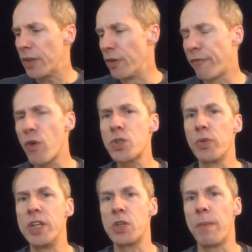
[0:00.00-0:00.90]
The
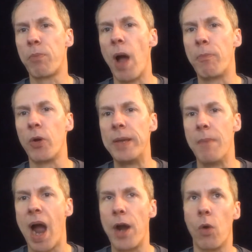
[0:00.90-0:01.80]
first one is a pretty
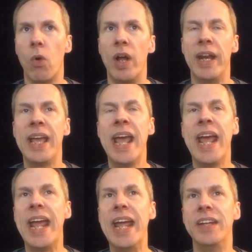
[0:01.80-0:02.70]
minor one.
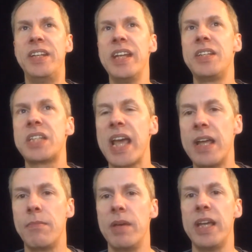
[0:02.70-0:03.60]
It did
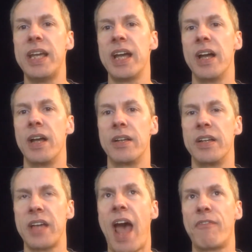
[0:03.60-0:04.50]
take me
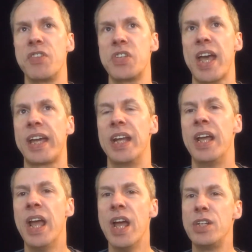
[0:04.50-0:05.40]
half a
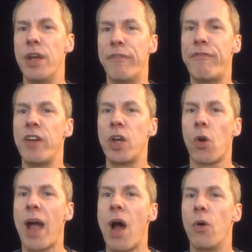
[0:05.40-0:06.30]
second to
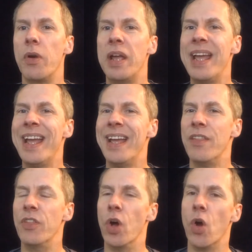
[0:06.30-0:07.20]
figure out
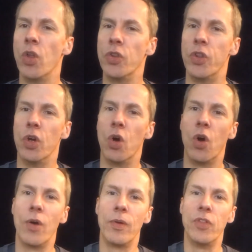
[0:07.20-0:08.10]
the
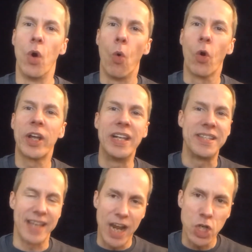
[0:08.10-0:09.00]

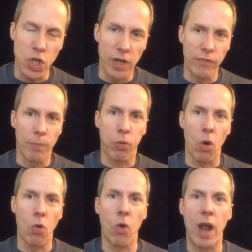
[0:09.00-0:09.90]
organization of the
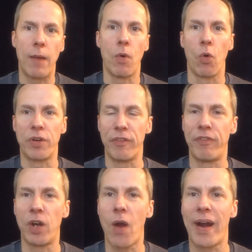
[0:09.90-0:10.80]
program, or to
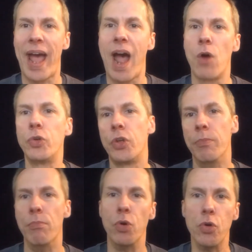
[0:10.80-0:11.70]
figure out how
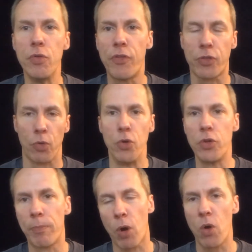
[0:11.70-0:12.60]
to move
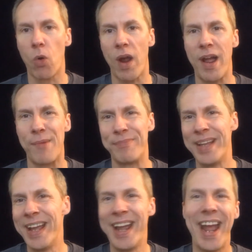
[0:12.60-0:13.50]
through the program.
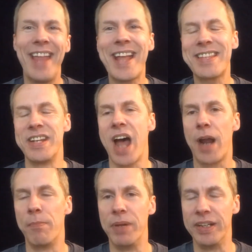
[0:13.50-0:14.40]
And that's
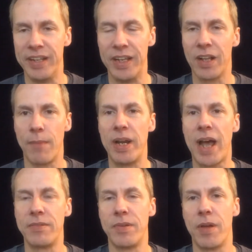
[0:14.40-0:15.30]
not a big deal. I mean,
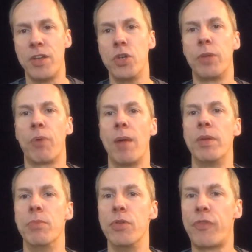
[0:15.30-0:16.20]
you could
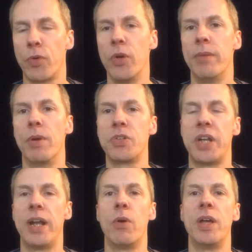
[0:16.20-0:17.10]
probably move through it
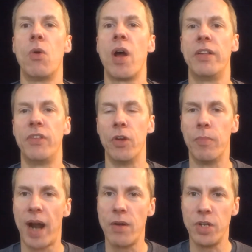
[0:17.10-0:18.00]
most any way you wanted
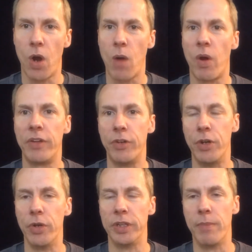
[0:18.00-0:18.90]
to, but I wanted to
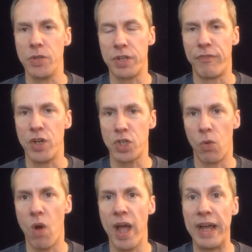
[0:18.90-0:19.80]
do it in the most
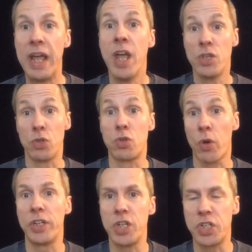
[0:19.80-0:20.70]
efficient way. So
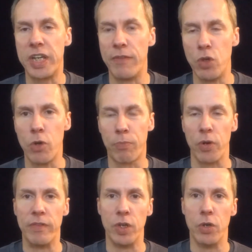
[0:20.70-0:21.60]
sort of just to give you a
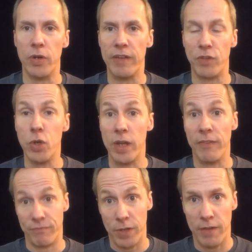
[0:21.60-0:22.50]
preview,
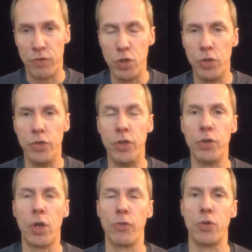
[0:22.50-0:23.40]
if you
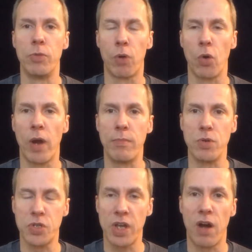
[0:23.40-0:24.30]
do go through the
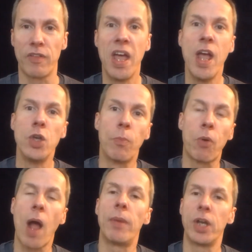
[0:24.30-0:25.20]
program yourself, you're
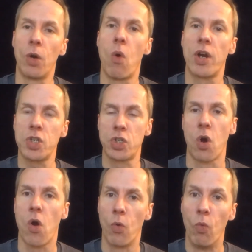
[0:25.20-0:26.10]
probably going to want to
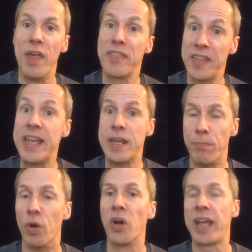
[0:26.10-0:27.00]
start with the
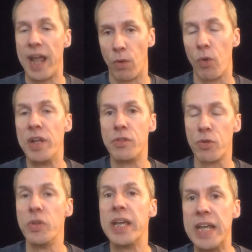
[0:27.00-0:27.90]
ebook and read
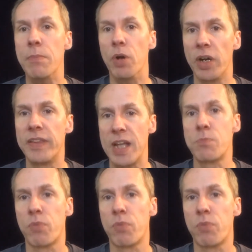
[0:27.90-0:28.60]
through the ebook.